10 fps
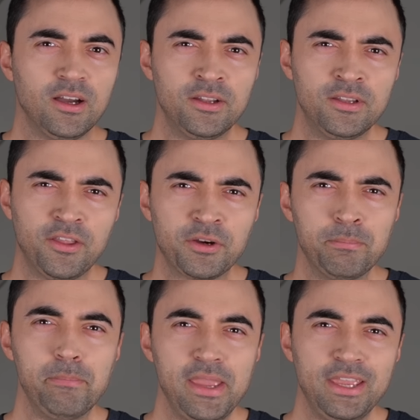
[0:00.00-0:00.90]
Another
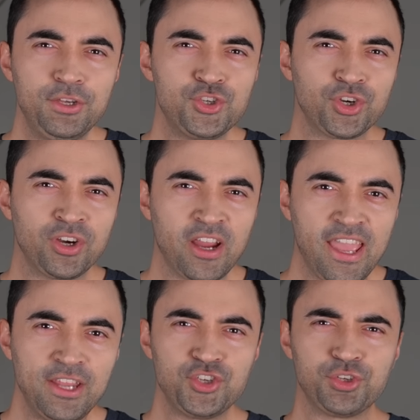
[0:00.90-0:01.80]
major
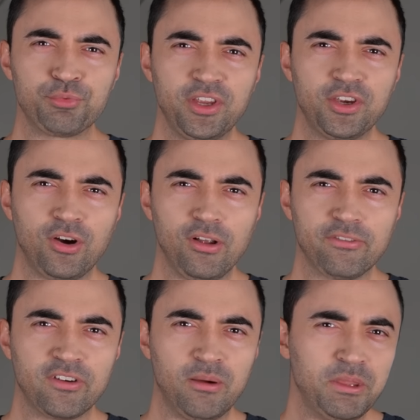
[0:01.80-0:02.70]
engine recall
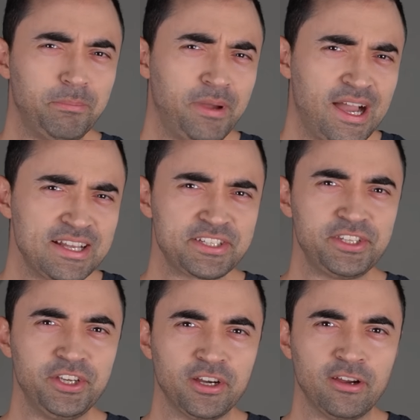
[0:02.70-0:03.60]
from the past
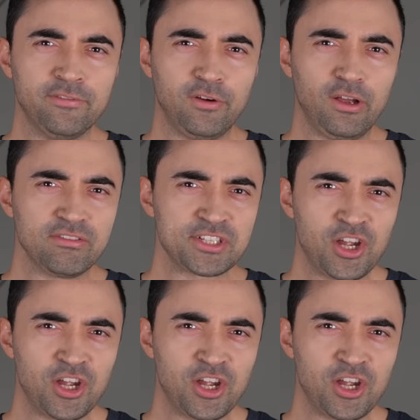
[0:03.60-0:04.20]
year involves